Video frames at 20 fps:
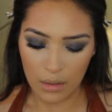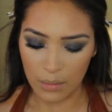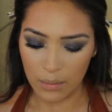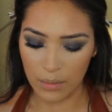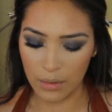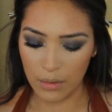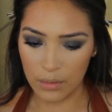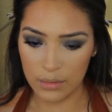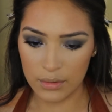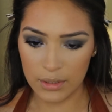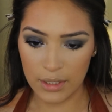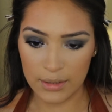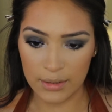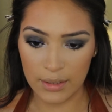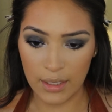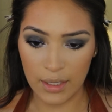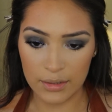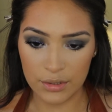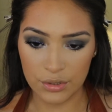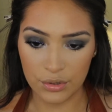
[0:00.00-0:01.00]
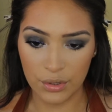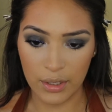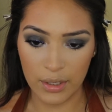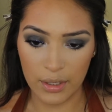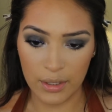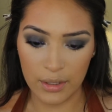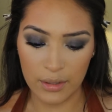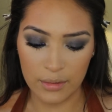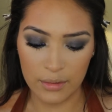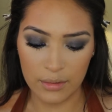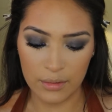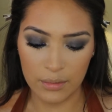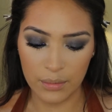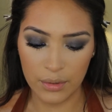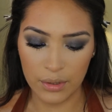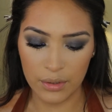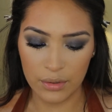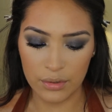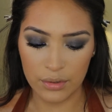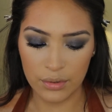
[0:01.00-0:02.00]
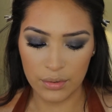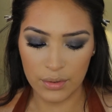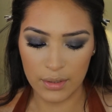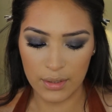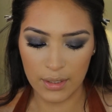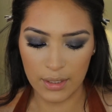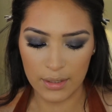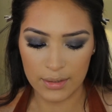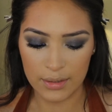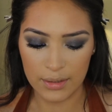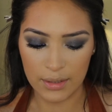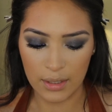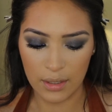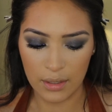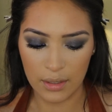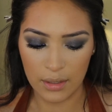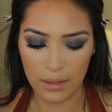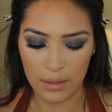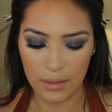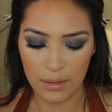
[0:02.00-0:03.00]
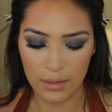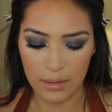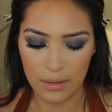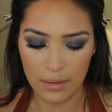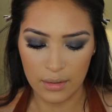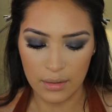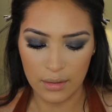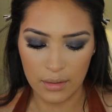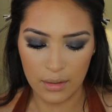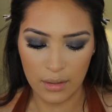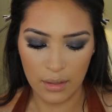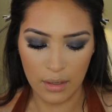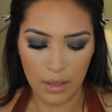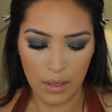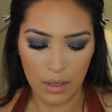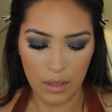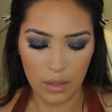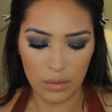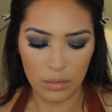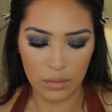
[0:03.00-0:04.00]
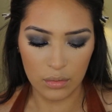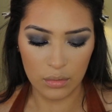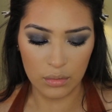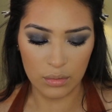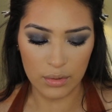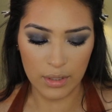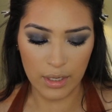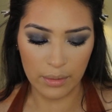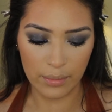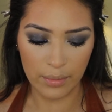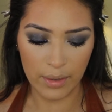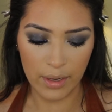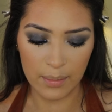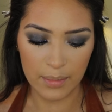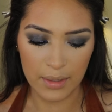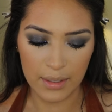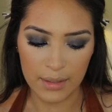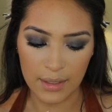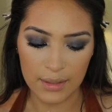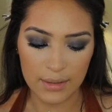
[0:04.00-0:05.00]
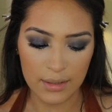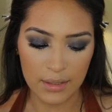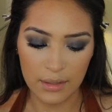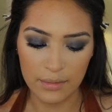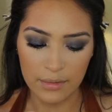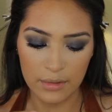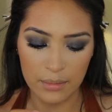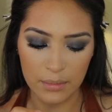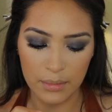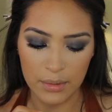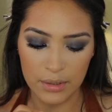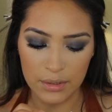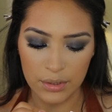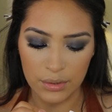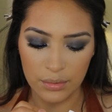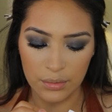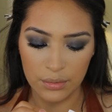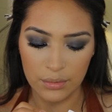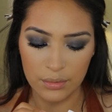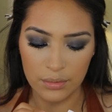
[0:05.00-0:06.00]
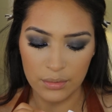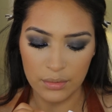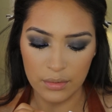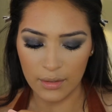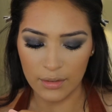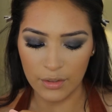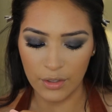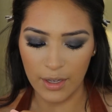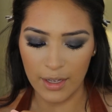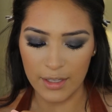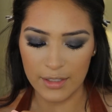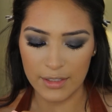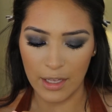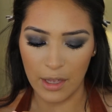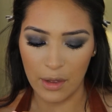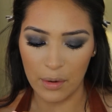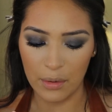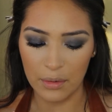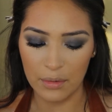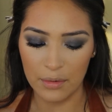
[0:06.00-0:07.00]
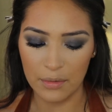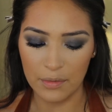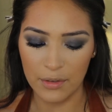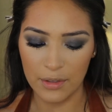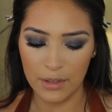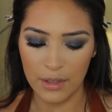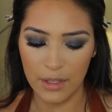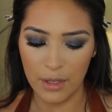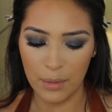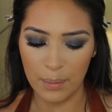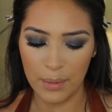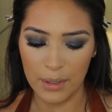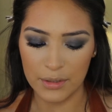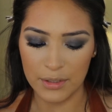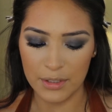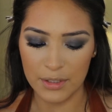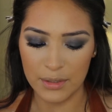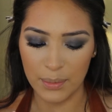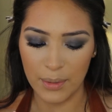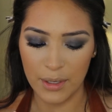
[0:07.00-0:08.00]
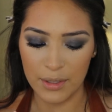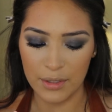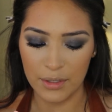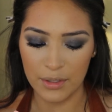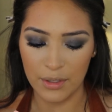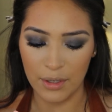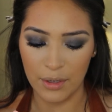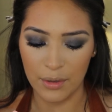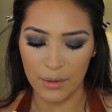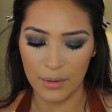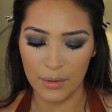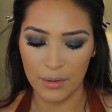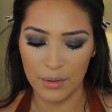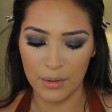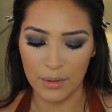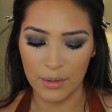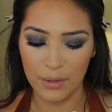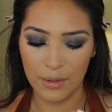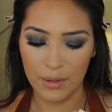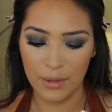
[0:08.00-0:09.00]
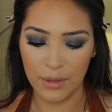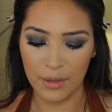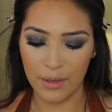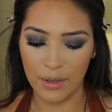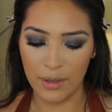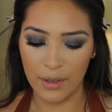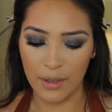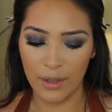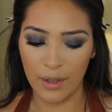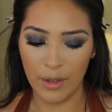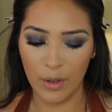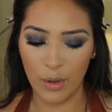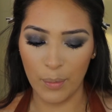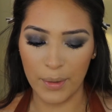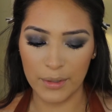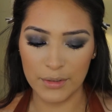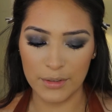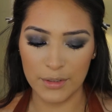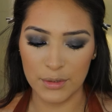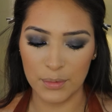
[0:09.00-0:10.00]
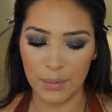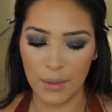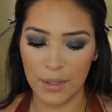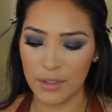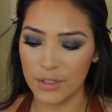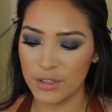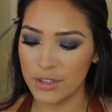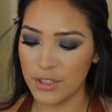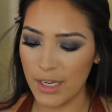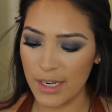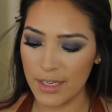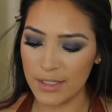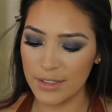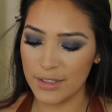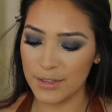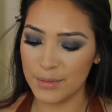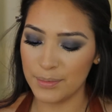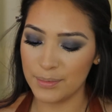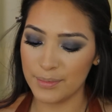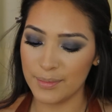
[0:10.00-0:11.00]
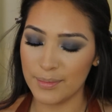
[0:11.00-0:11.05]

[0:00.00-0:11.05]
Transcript: We're gonna let that dry and do the next eye. Oh, that rhyme, and I didn't even mean to. You guys, how are you feeling about this weather though? About this weather change?